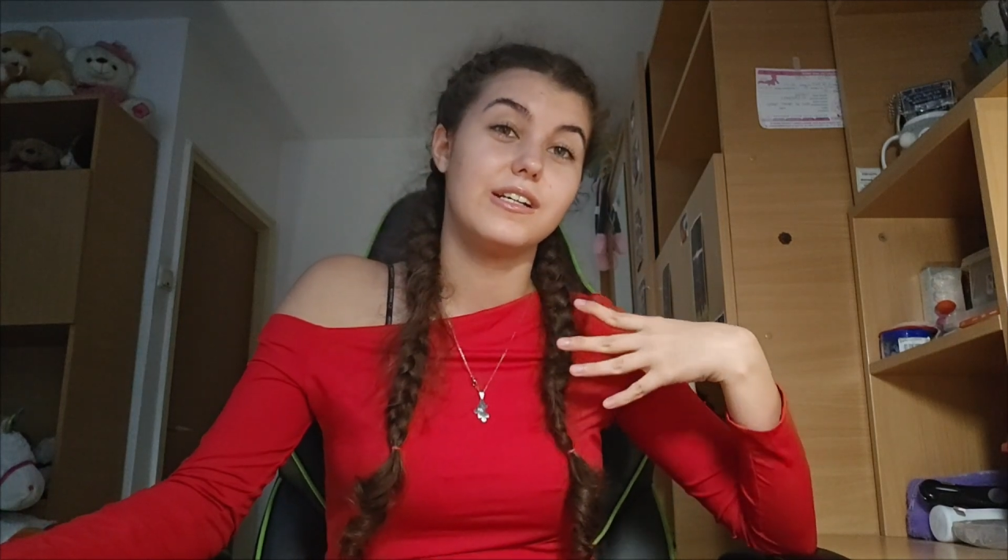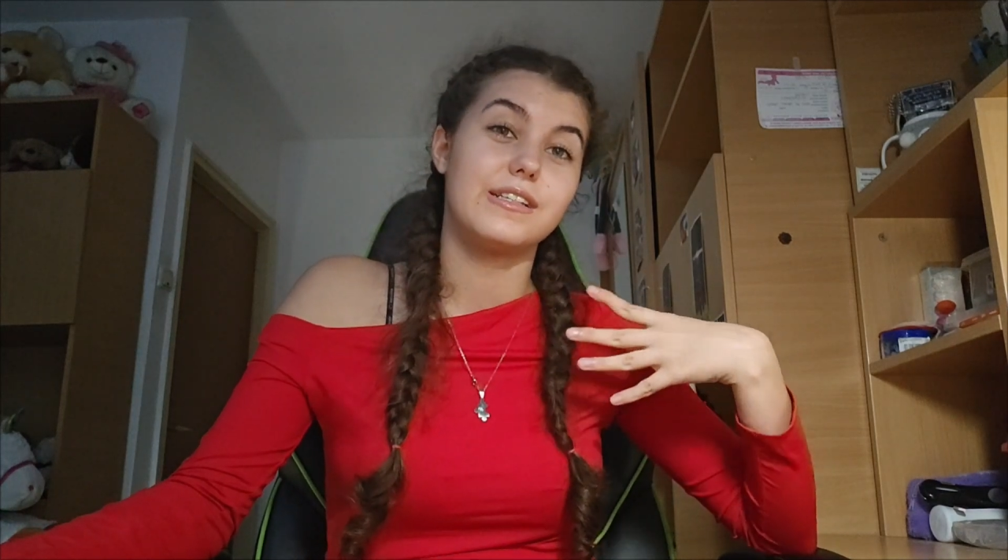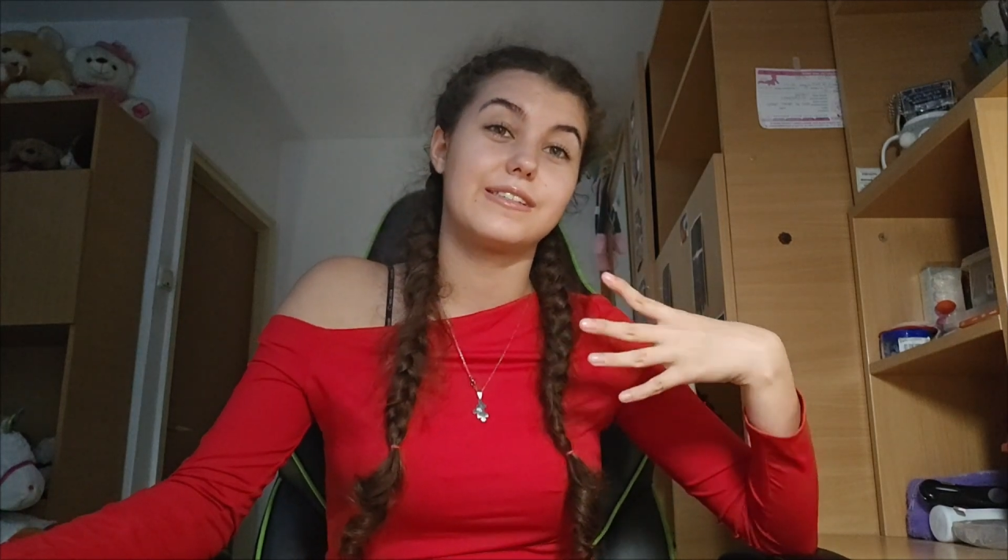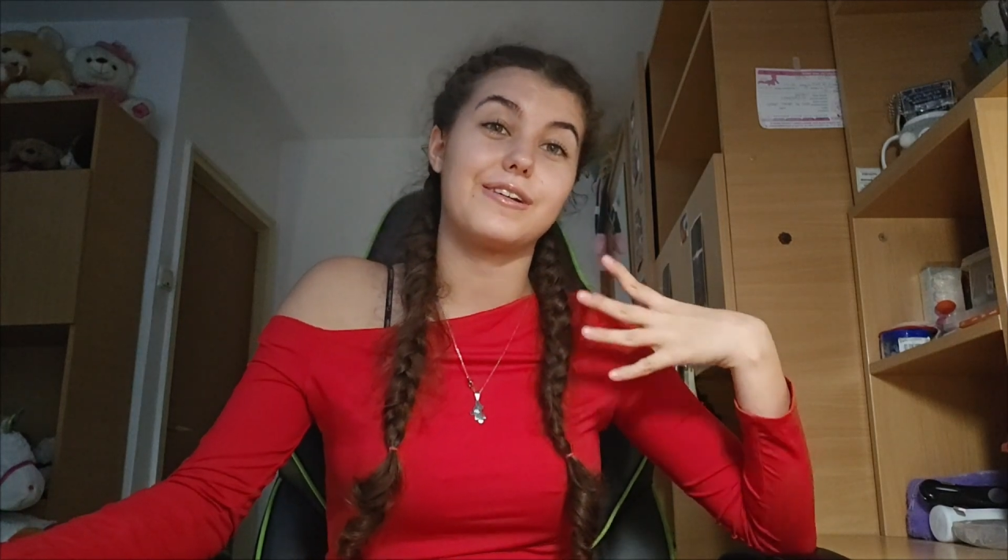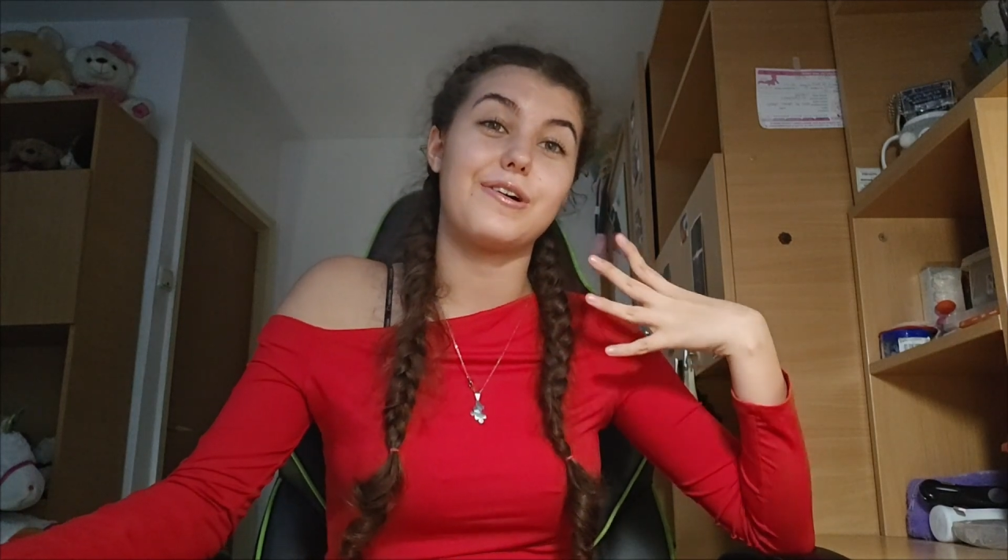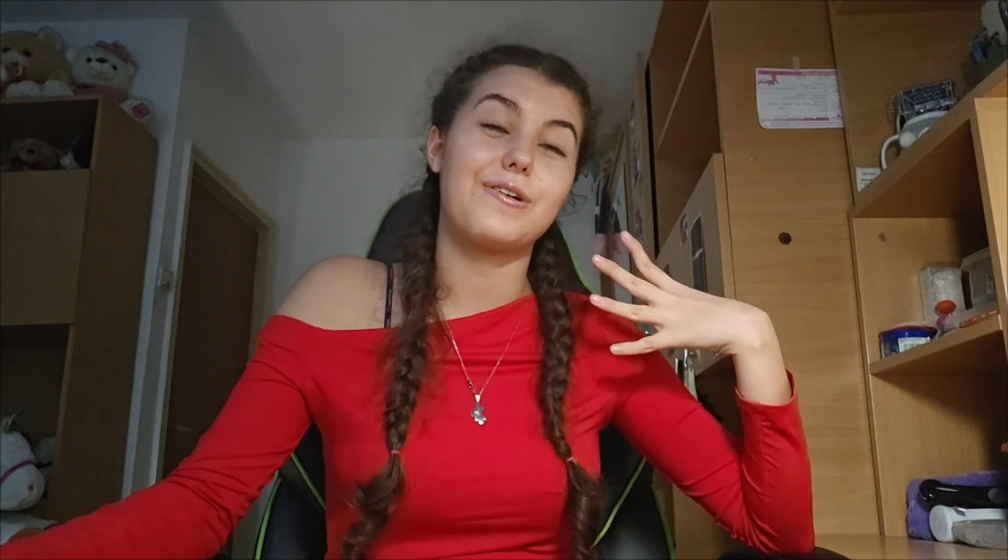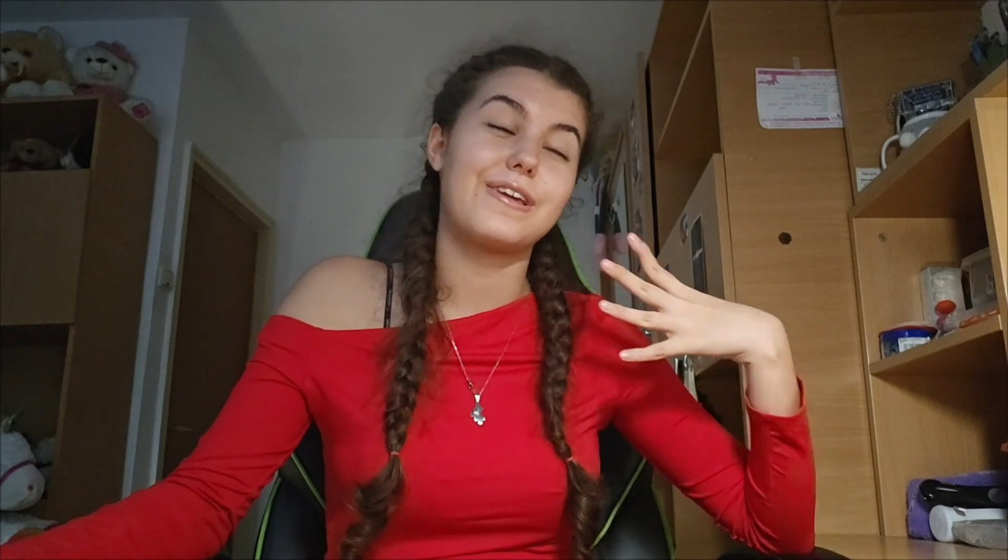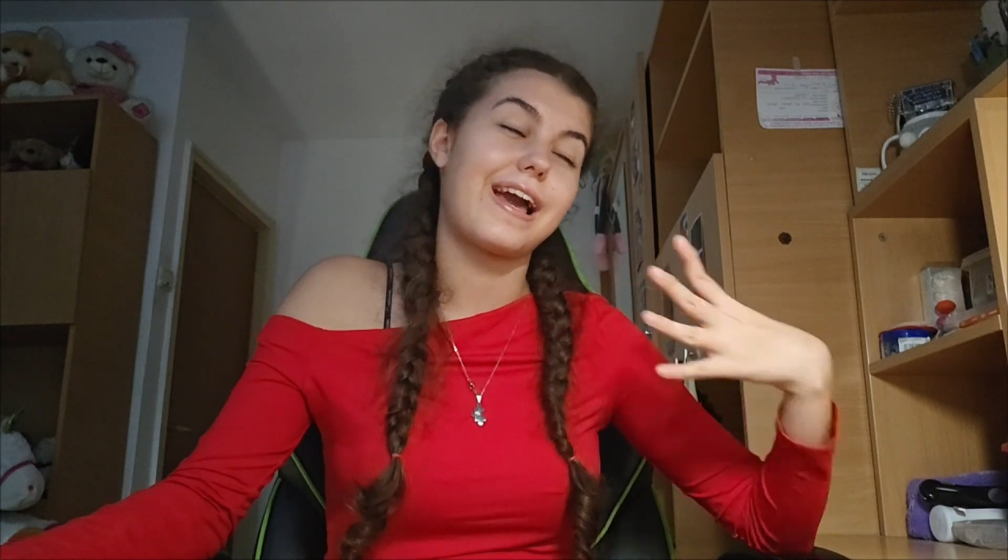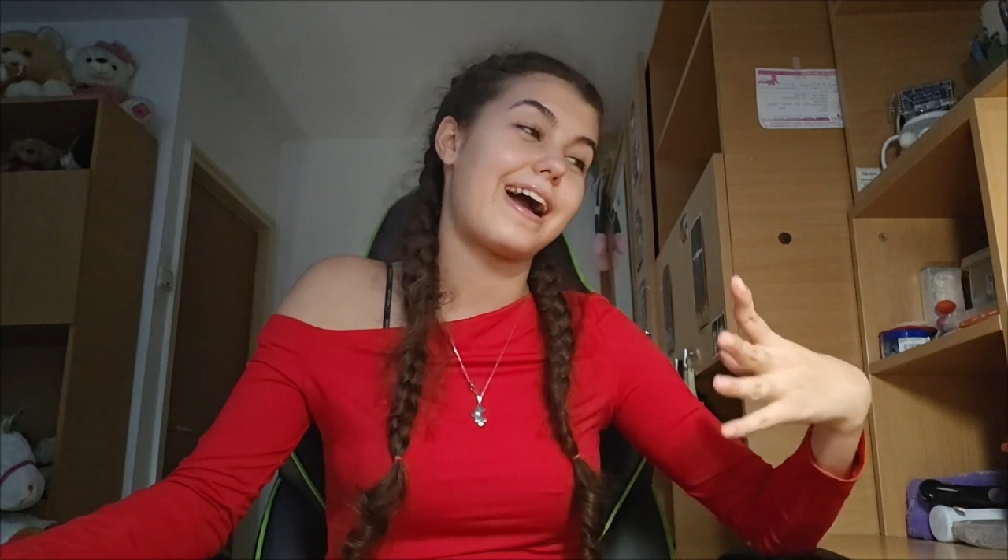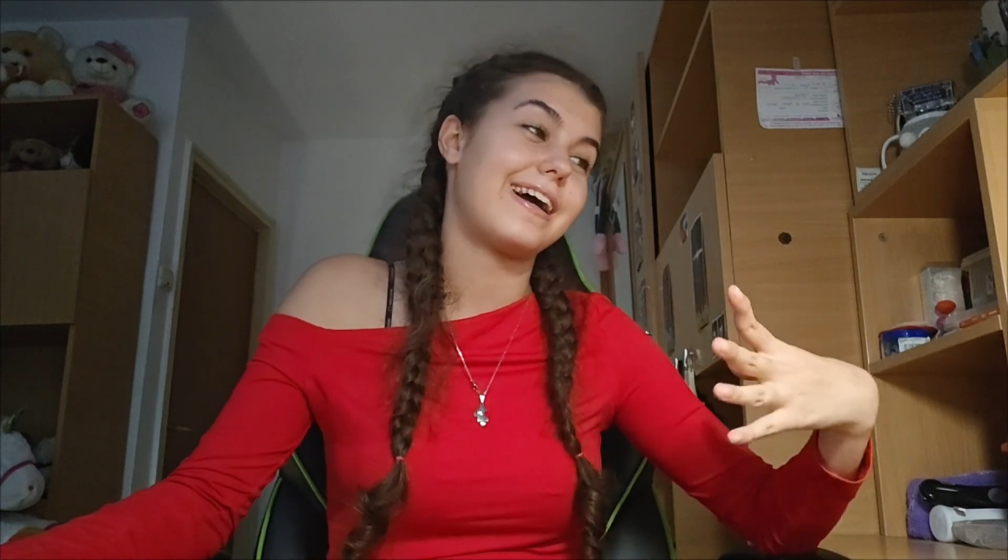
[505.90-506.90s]
So
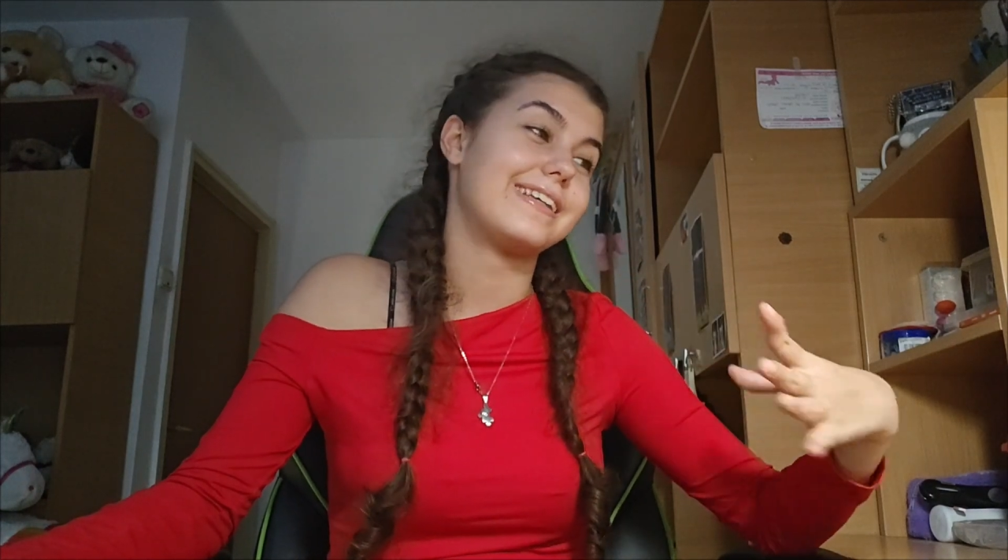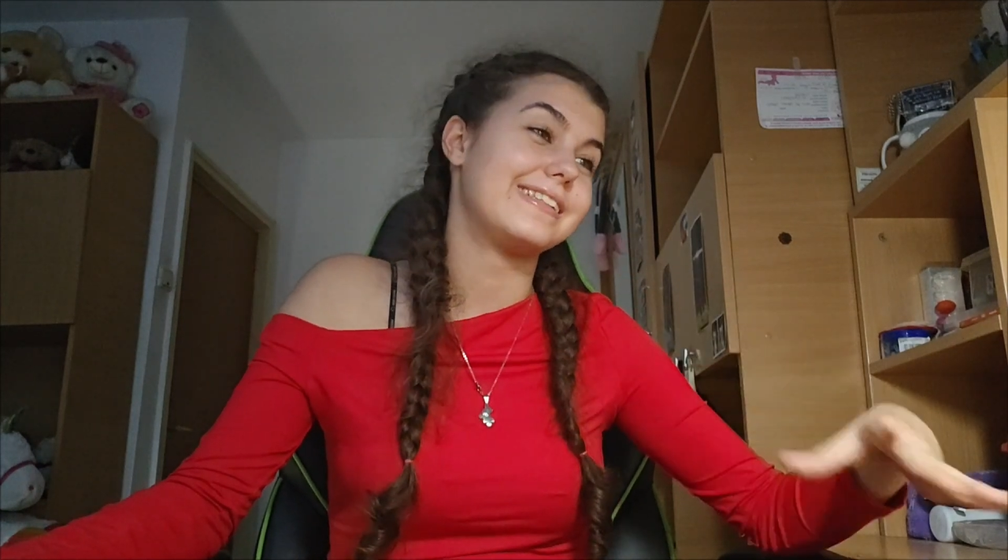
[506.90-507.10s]
yeah,